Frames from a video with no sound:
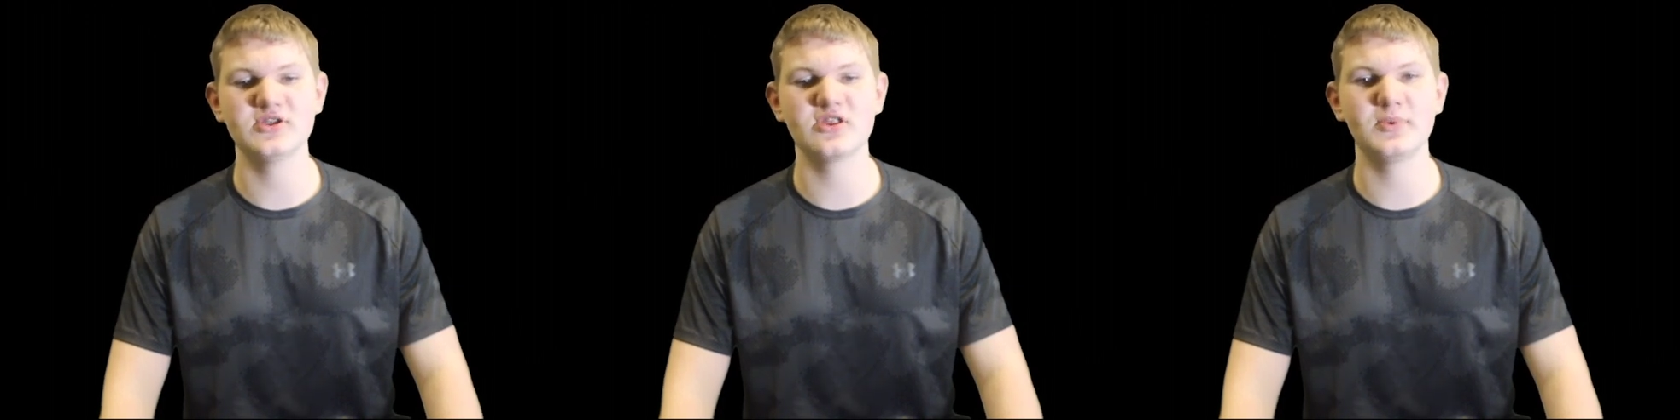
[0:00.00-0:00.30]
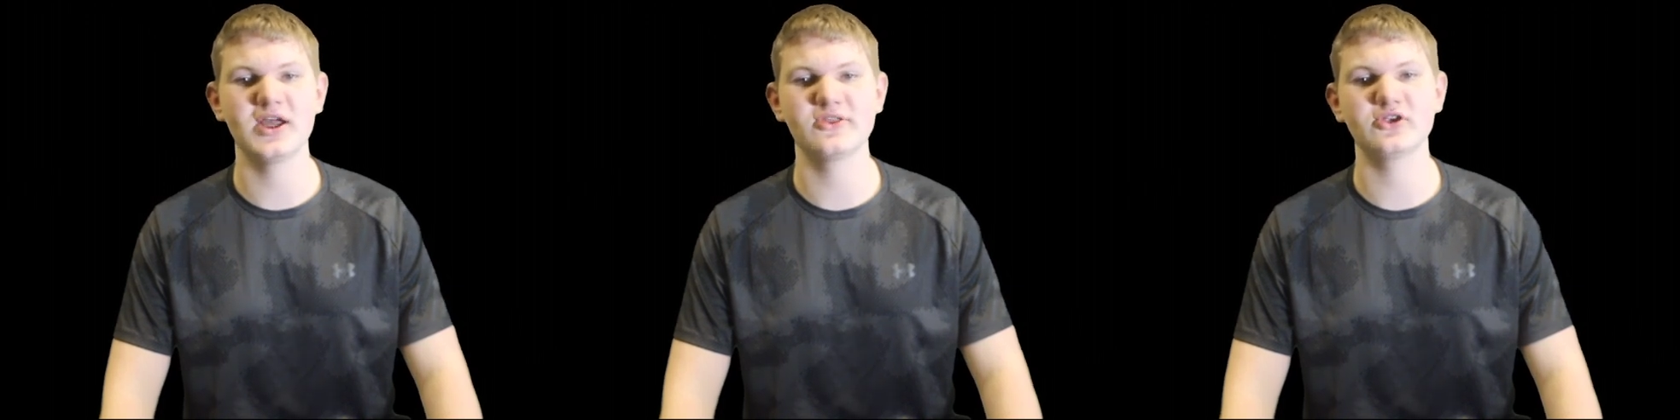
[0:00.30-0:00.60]
to the
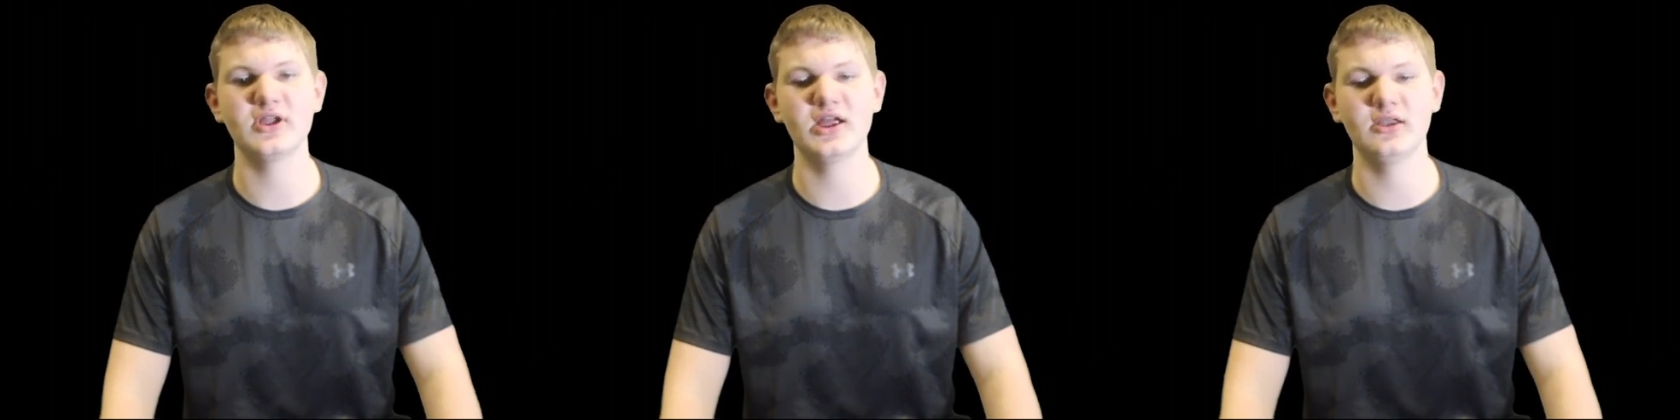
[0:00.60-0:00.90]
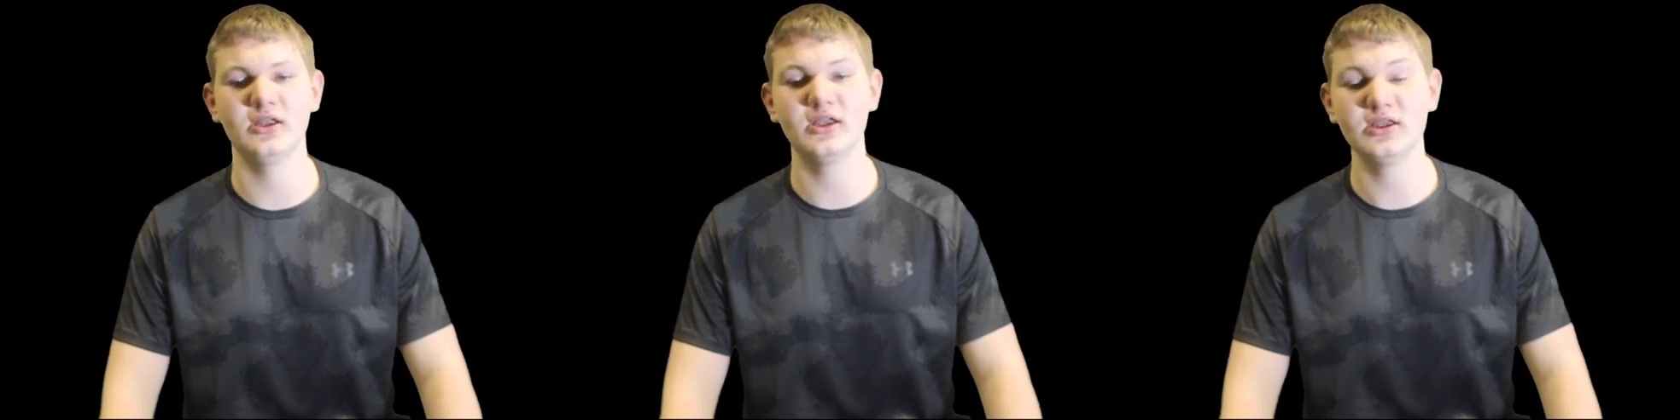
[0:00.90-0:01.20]
Panther Den.
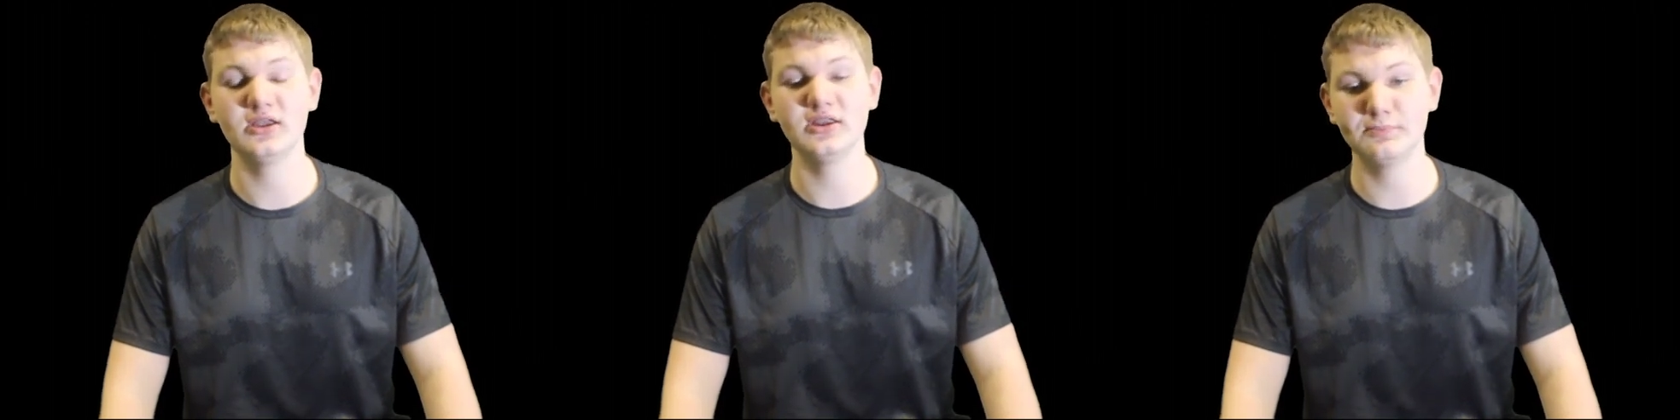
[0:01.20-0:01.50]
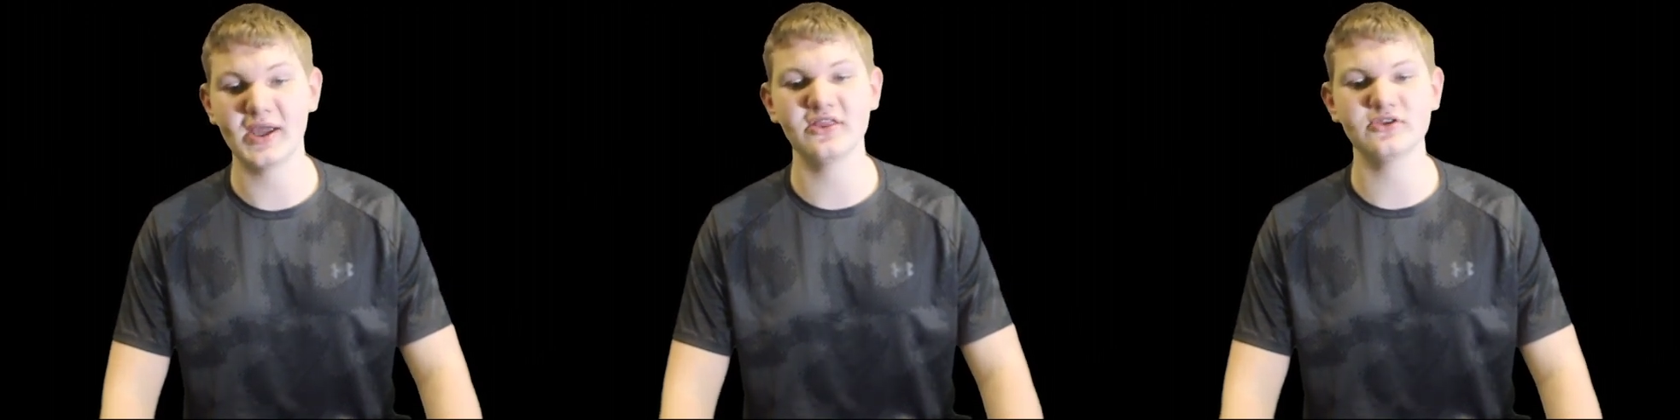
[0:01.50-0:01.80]

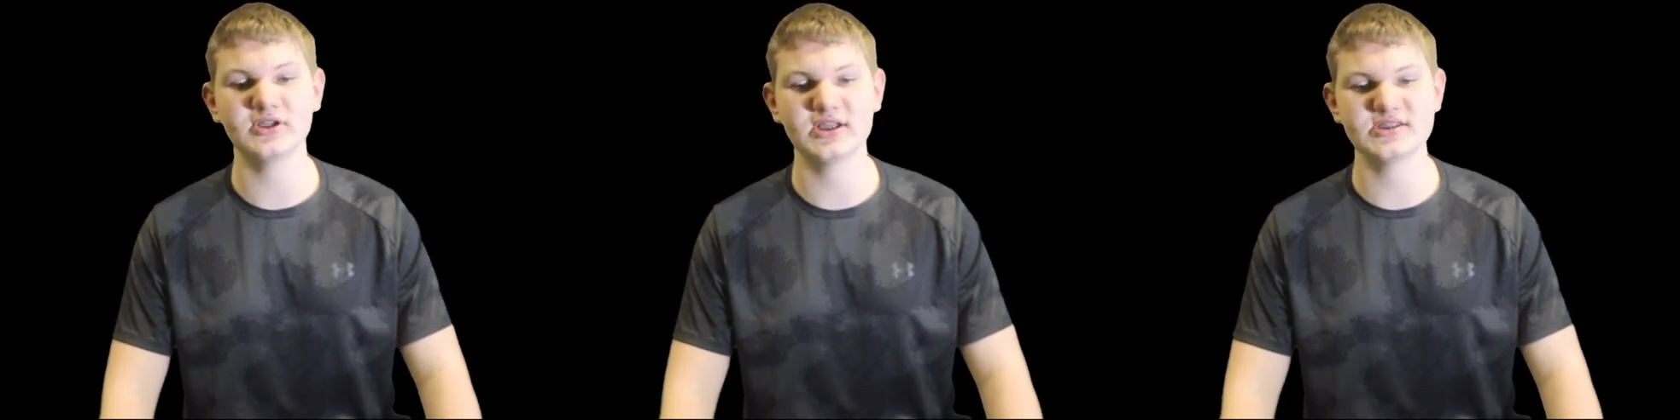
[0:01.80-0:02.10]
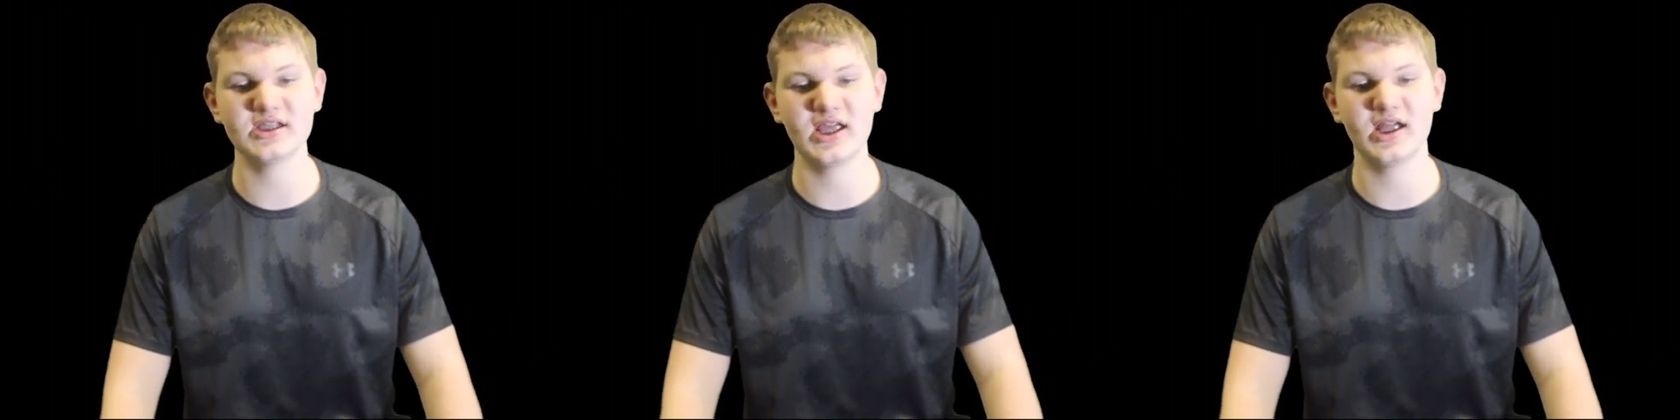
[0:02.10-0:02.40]
Panther Den
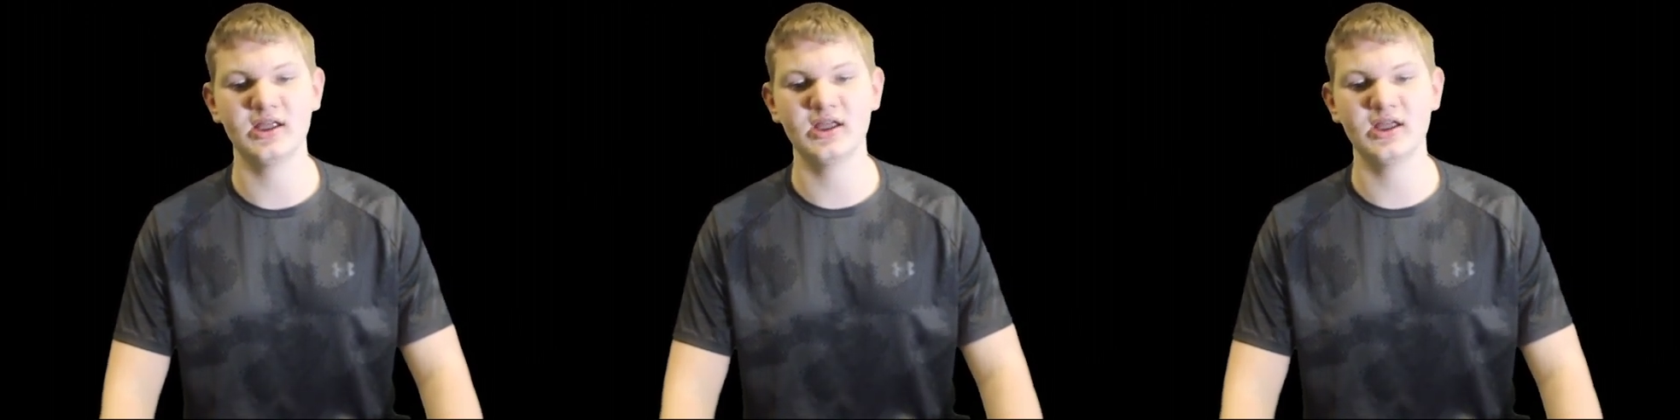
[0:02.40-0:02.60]
today.